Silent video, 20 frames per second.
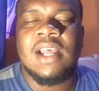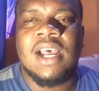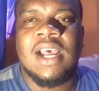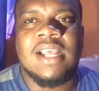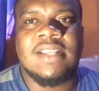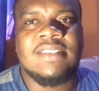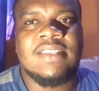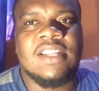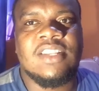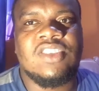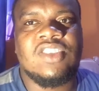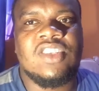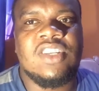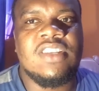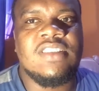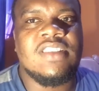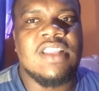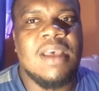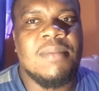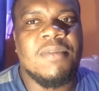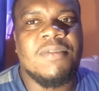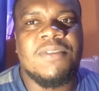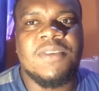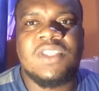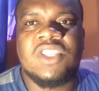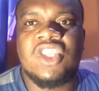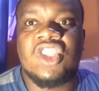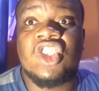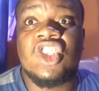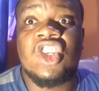I said, Jesus, if
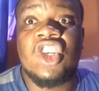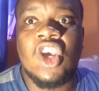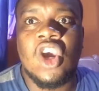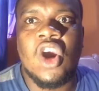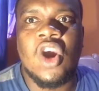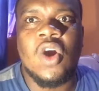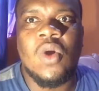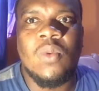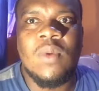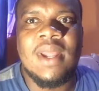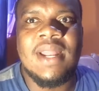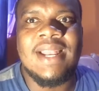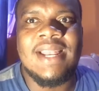it is your will,